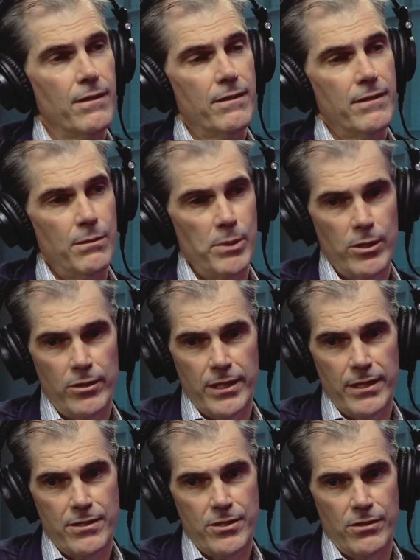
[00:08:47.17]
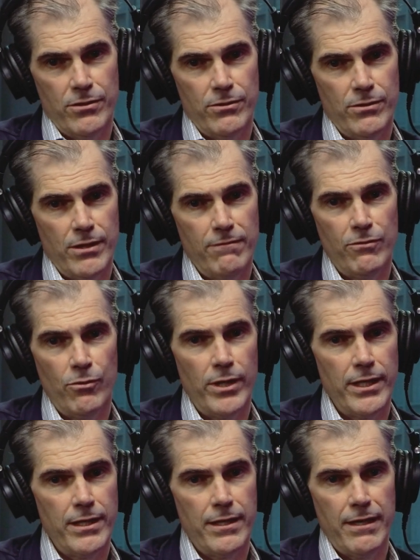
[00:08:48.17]
the ability to
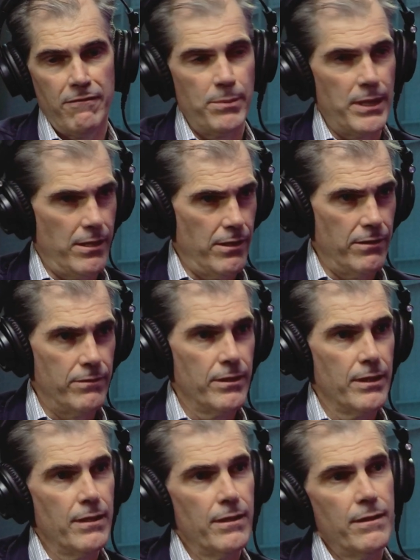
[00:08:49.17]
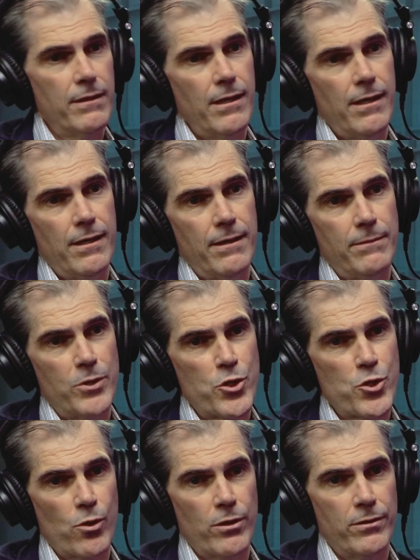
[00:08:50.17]
avoid an FBO, um,
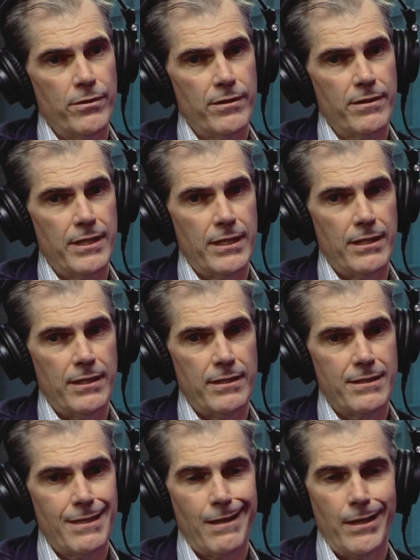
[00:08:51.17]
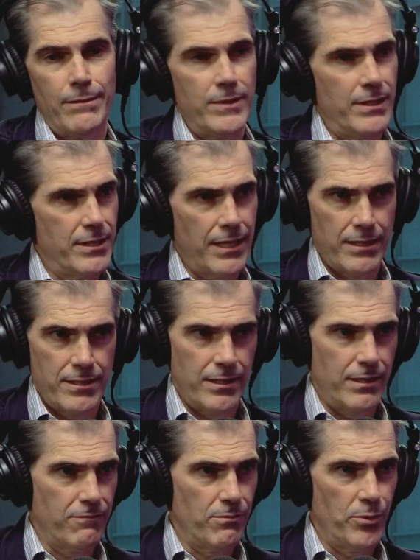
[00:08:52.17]
shorten the time it takes to
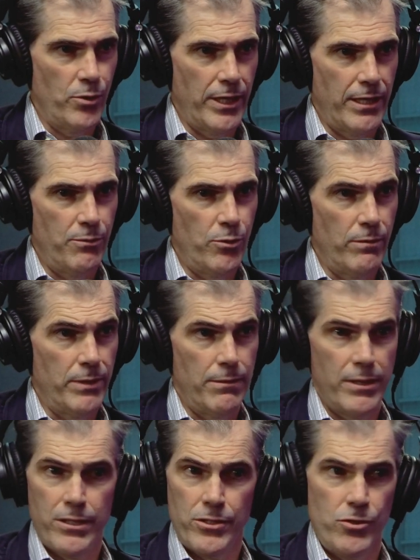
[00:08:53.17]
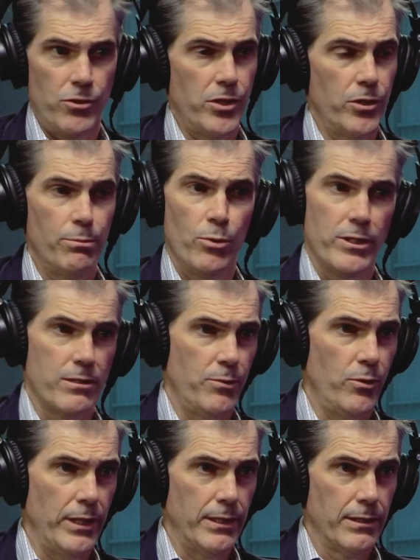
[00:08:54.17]
get from point A to point B because you can go point to
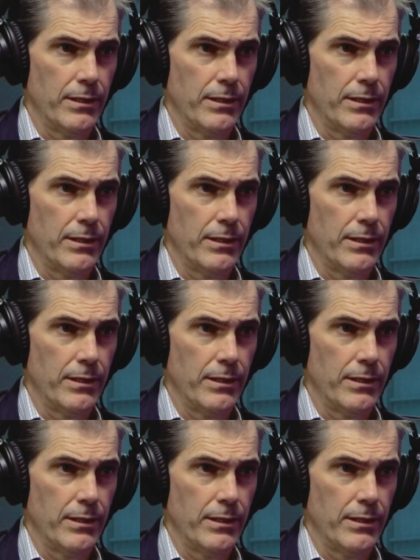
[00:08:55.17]
point.